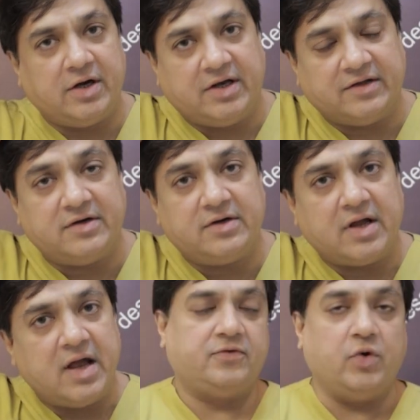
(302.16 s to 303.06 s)
it doesn't,
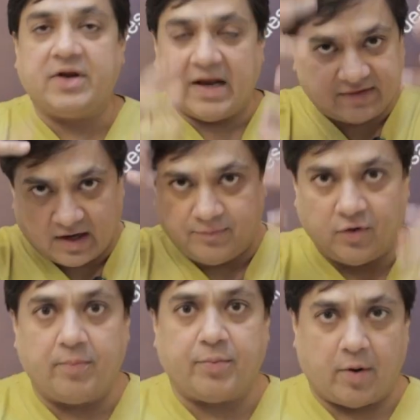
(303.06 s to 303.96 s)
so it gets
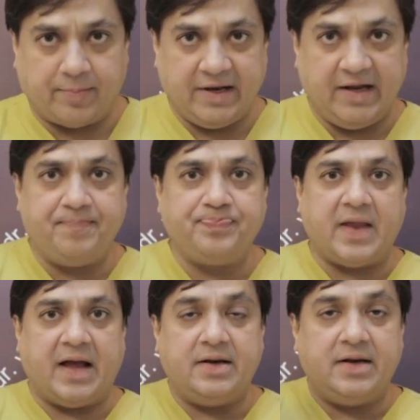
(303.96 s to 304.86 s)
absorbed properly
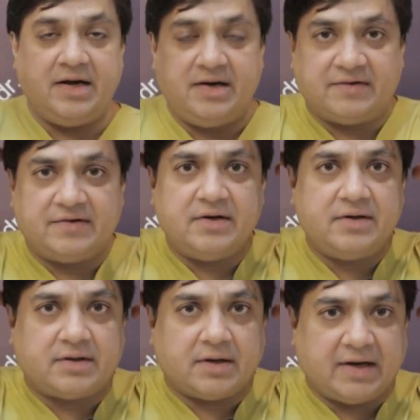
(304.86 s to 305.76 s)
and it
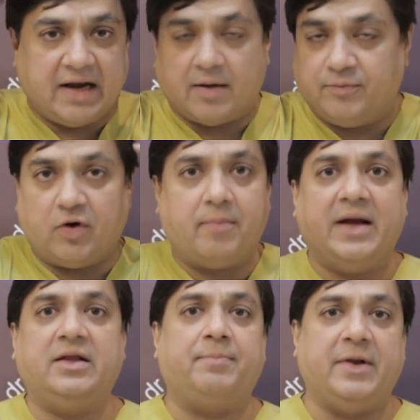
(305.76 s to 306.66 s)
doesn't get absorbed
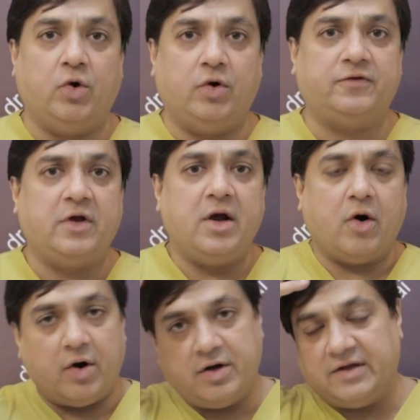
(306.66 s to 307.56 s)
by the pillows,
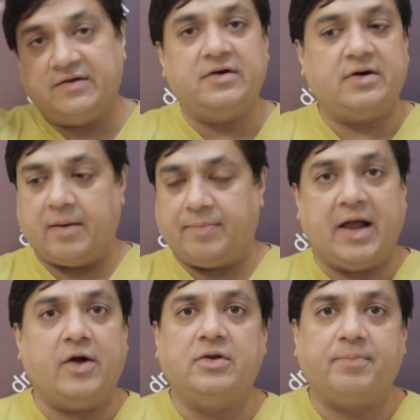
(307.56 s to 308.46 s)
or it doesn't
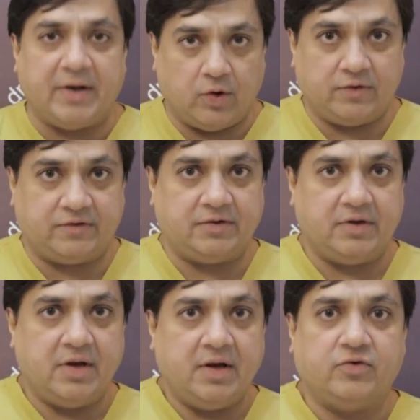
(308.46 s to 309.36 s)
apply on the pillows.
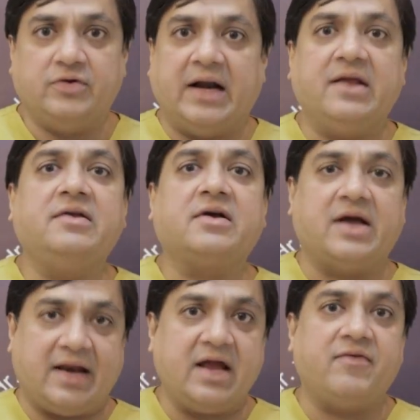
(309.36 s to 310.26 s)
So that is the
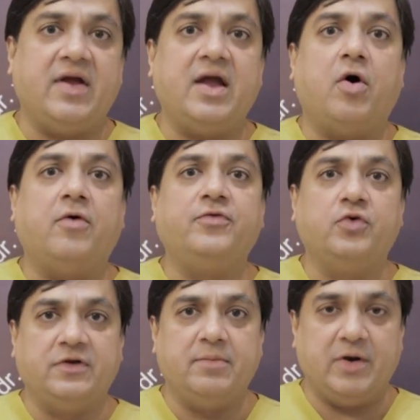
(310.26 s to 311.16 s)
correct way of
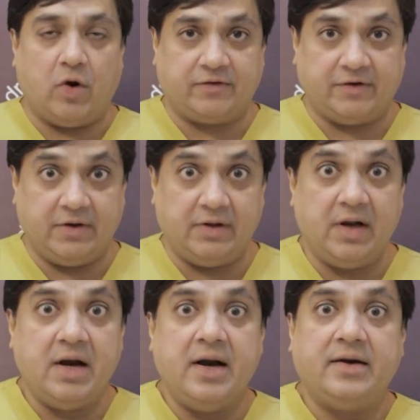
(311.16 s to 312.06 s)
using minoxidil.
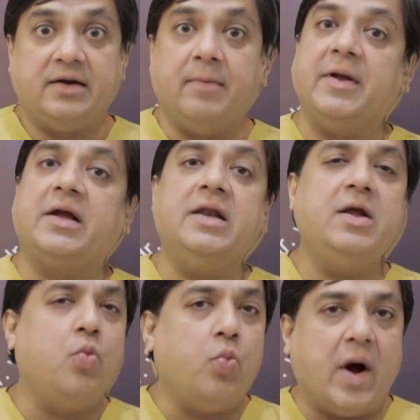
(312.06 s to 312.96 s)
Typically
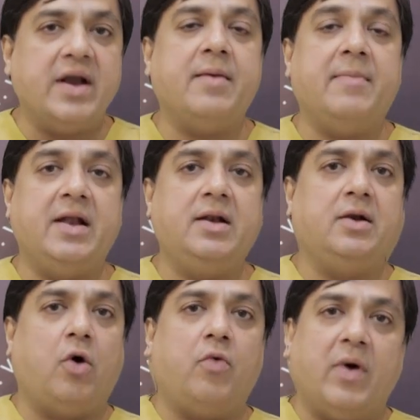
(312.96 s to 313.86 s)
1 ml
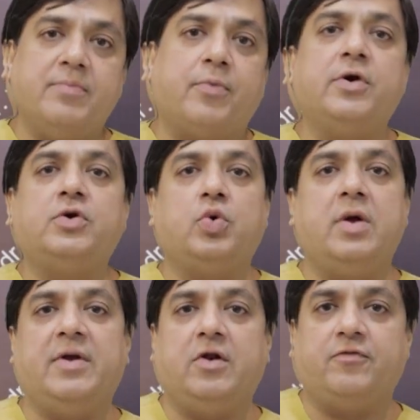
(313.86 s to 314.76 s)
or 1.2
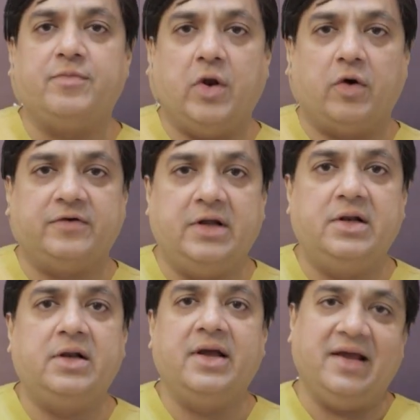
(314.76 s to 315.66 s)
ml of
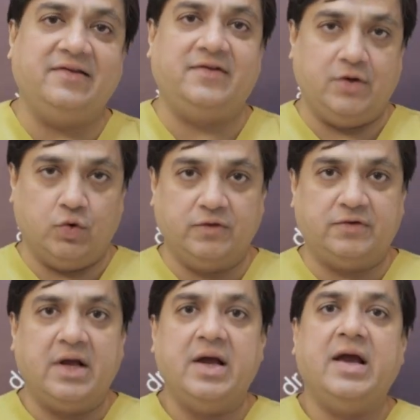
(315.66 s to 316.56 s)
minoxidil is
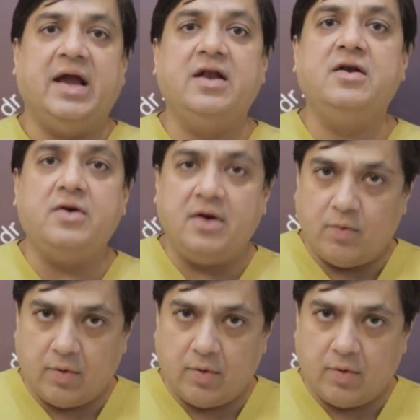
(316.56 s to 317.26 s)
used in